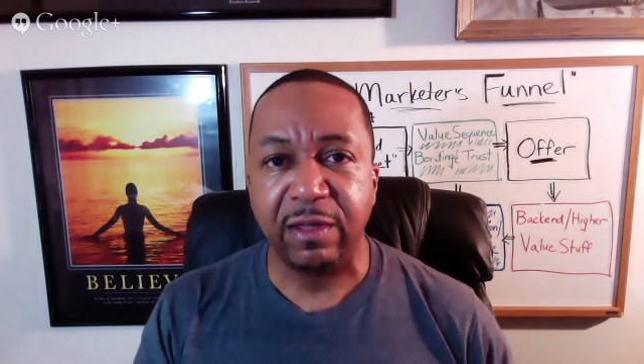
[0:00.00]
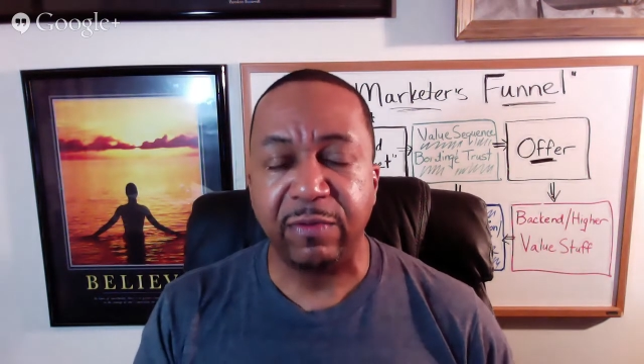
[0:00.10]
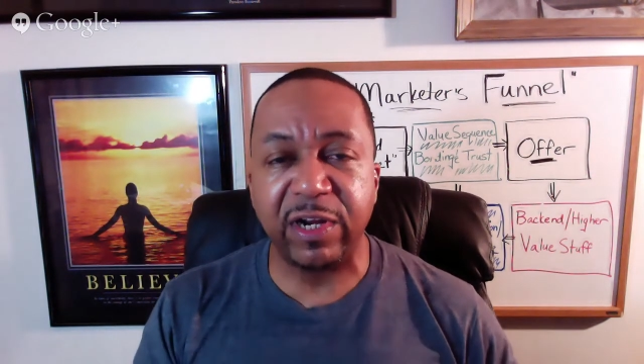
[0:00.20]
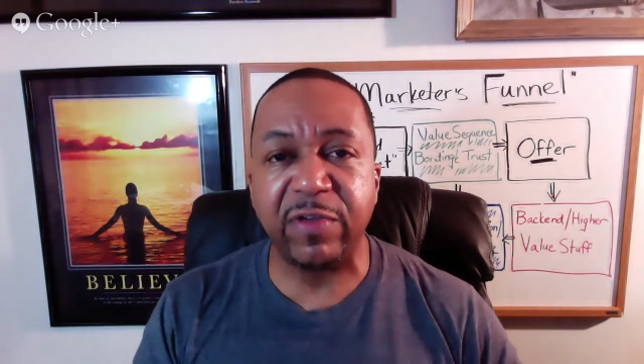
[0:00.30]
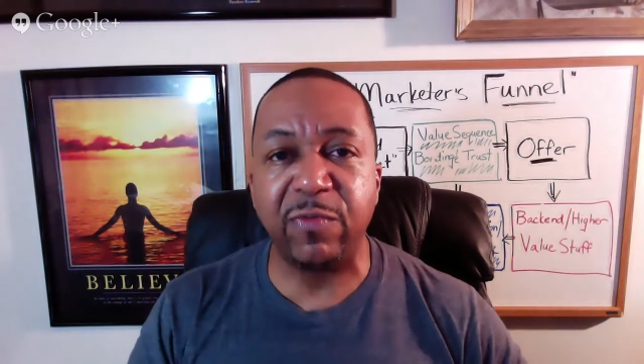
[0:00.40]

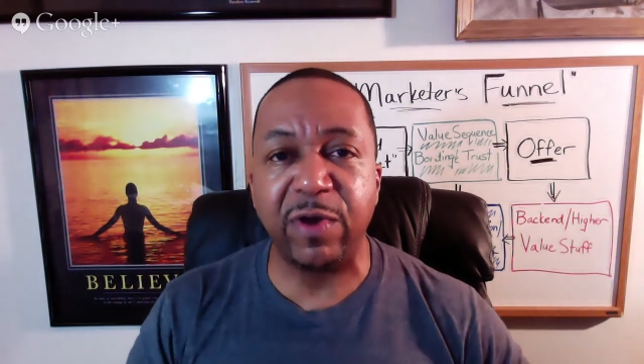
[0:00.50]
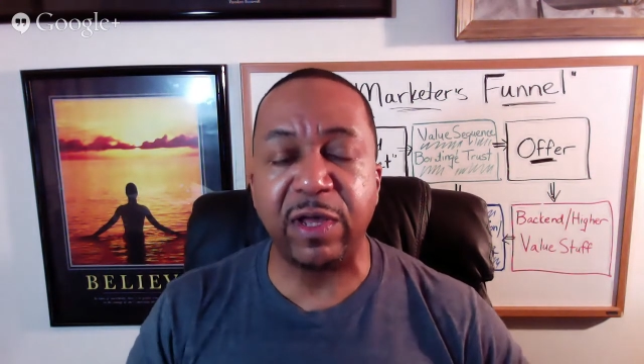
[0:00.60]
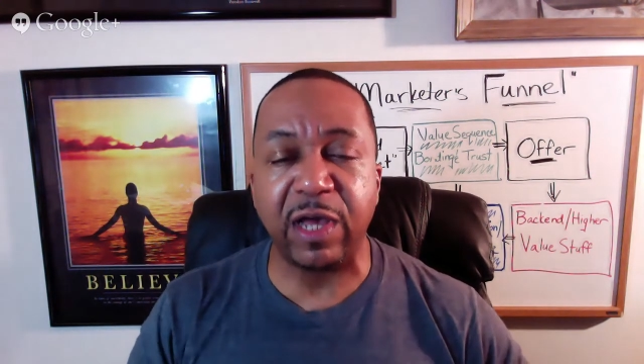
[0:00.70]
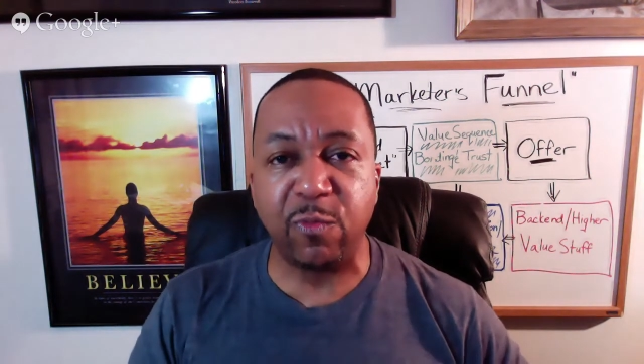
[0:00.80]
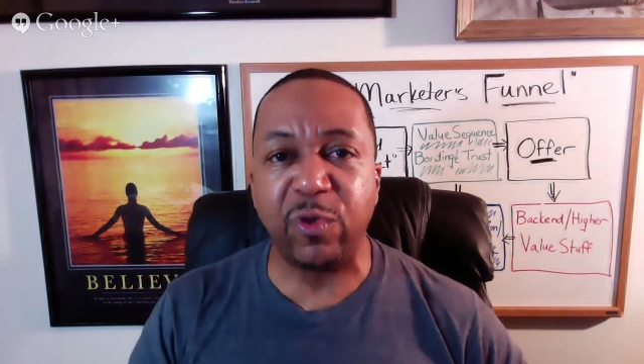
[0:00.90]
Whatever you
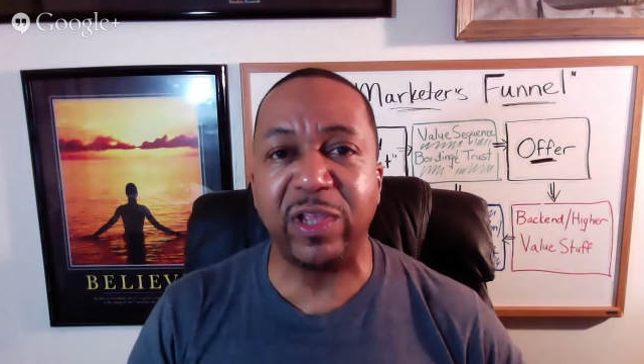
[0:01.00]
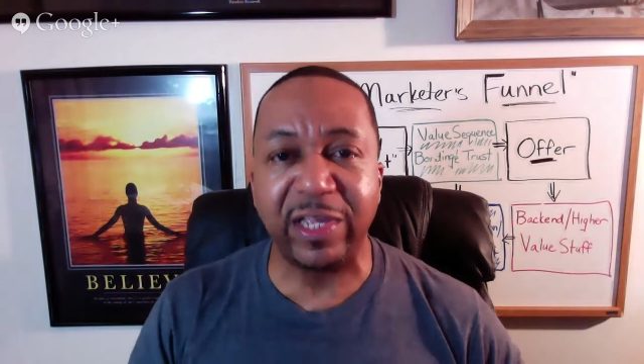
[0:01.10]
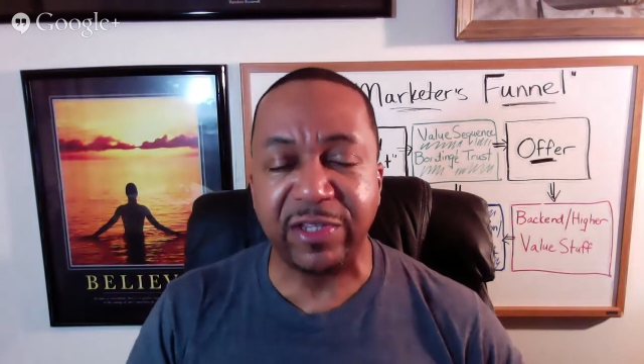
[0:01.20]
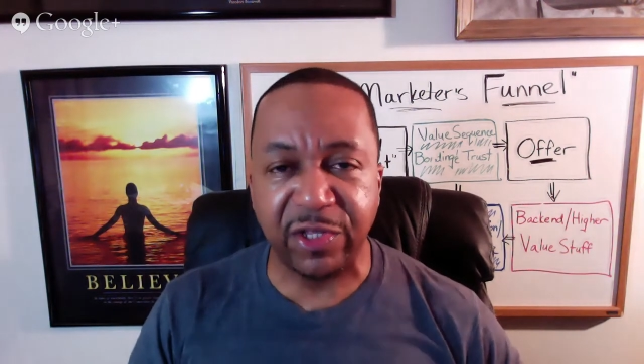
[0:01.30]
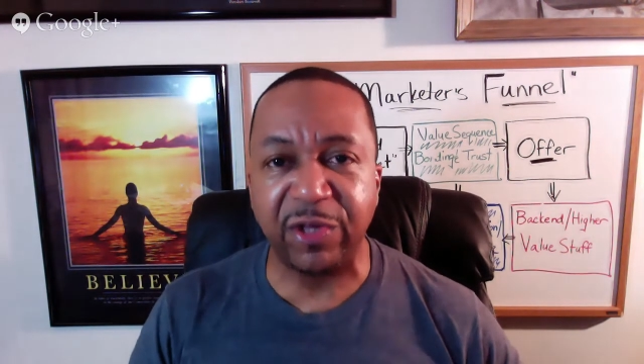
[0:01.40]
want, I'm
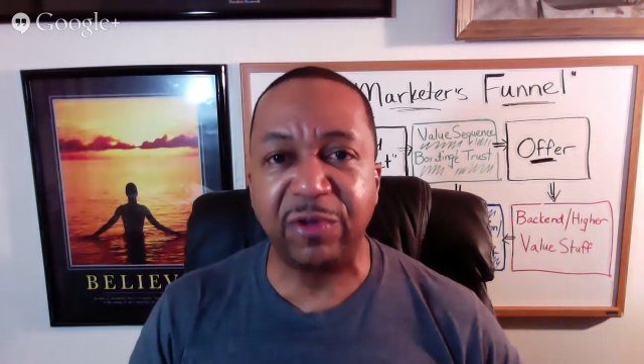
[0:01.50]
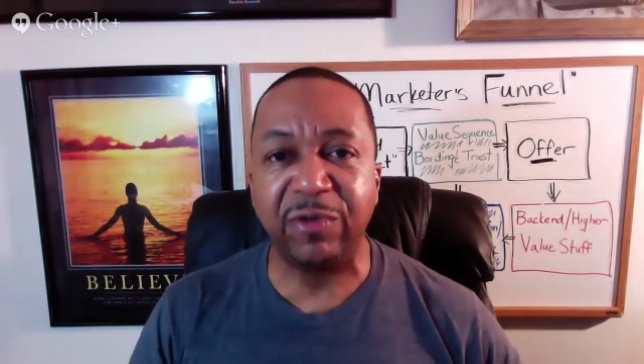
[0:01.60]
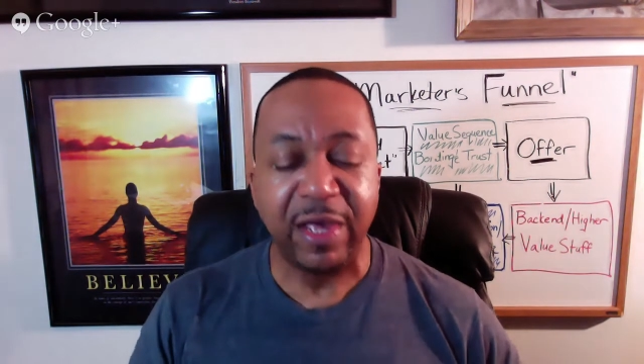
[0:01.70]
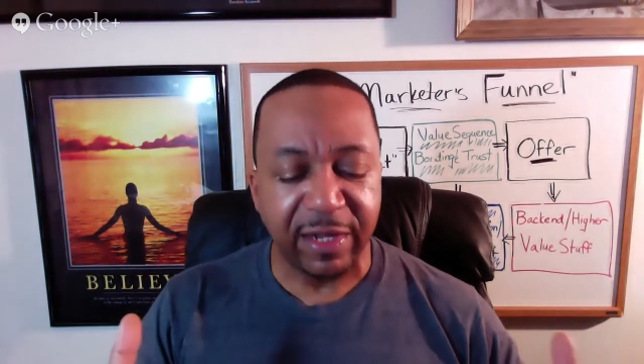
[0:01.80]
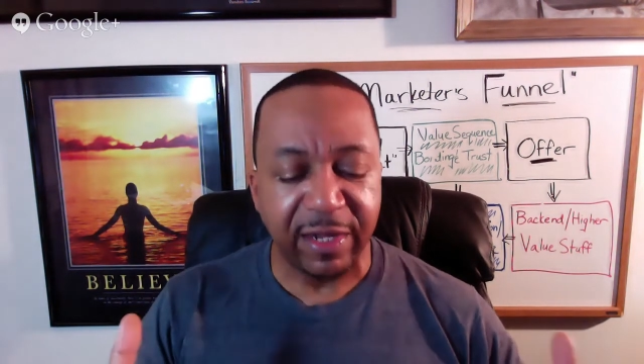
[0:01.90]
willing to do,
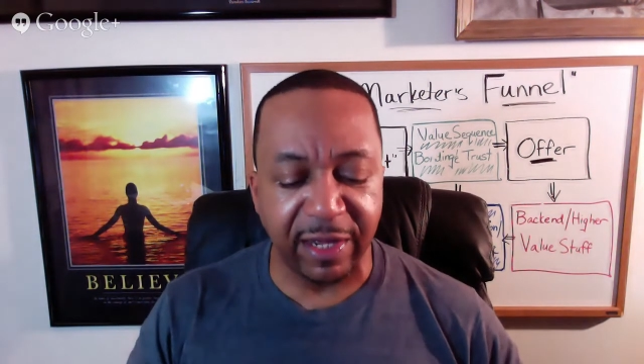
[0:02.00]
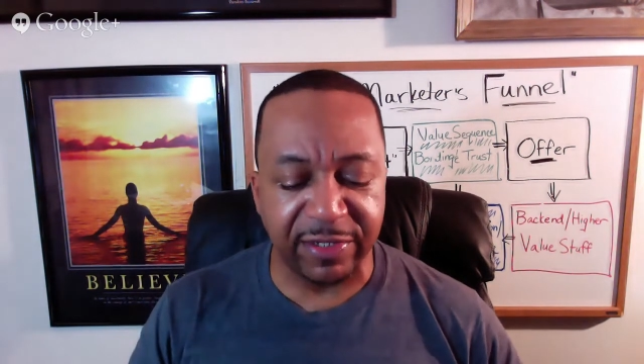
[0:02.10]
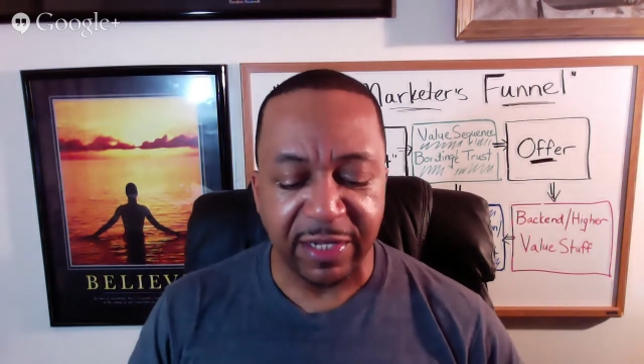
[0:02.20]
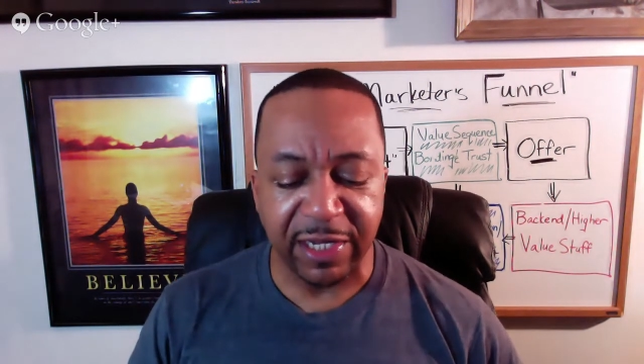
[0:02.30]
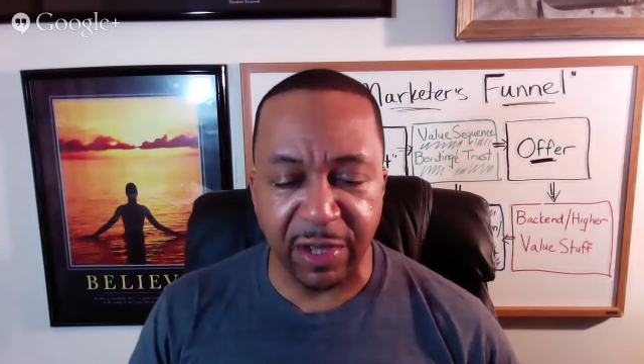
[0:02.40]

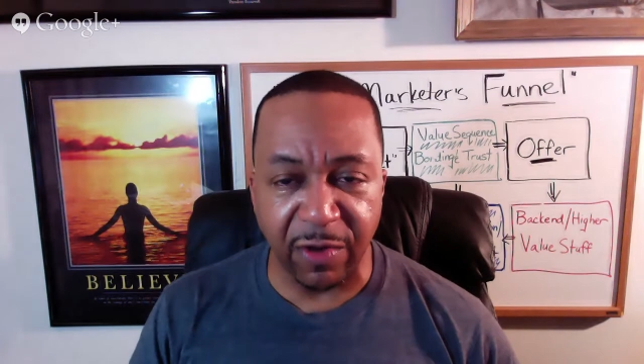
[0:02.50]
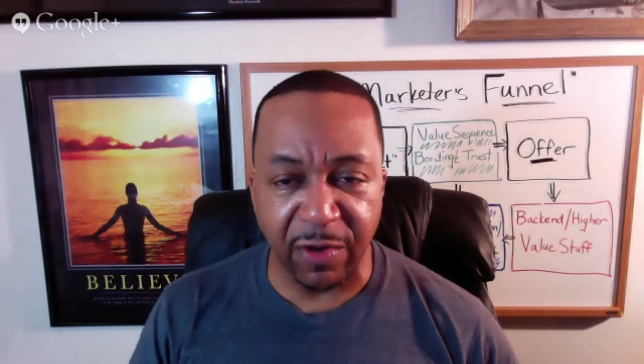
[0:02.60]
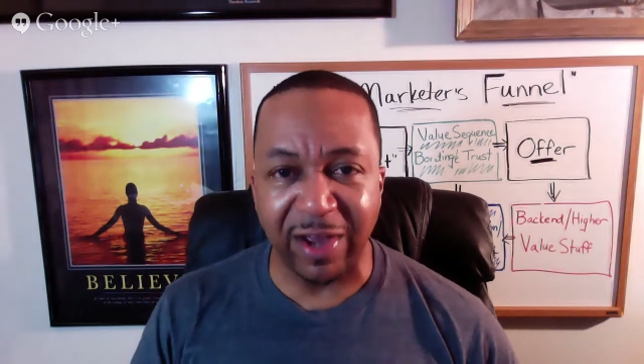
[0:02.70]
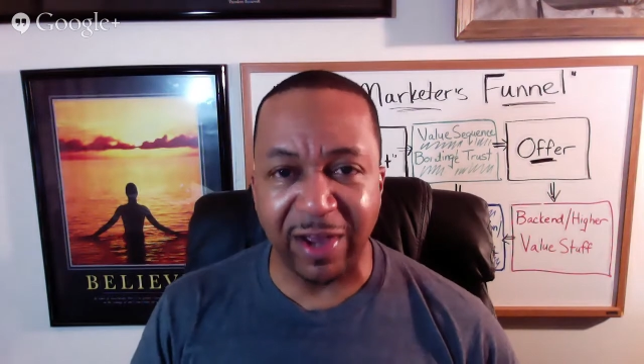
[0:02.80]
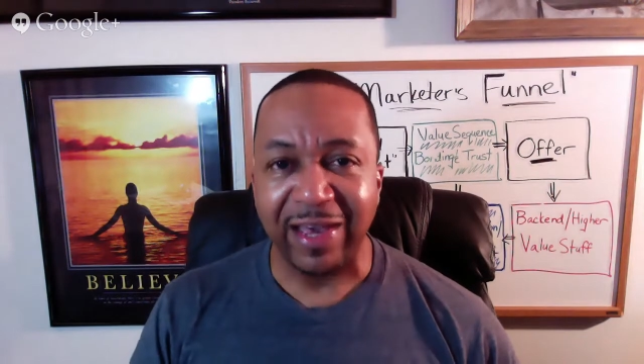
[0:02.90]
because you know what?